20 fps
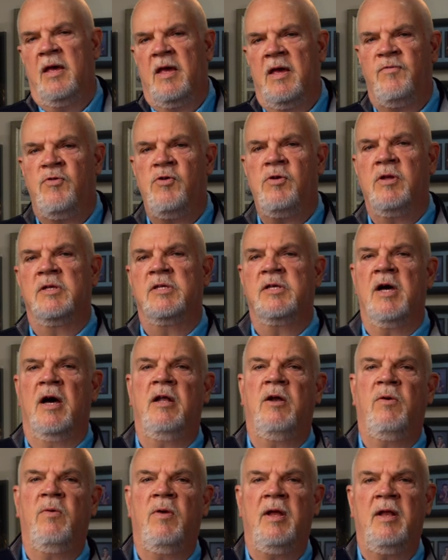If you can
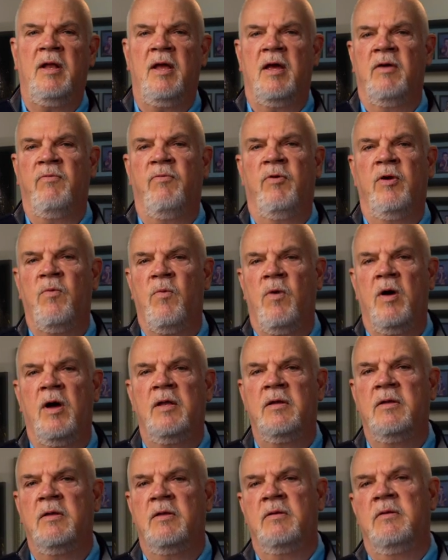tolerate
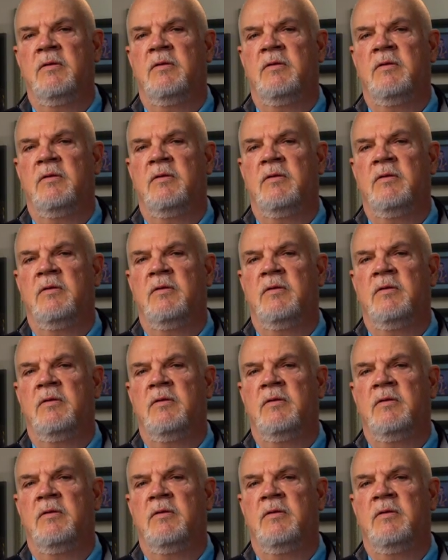everyone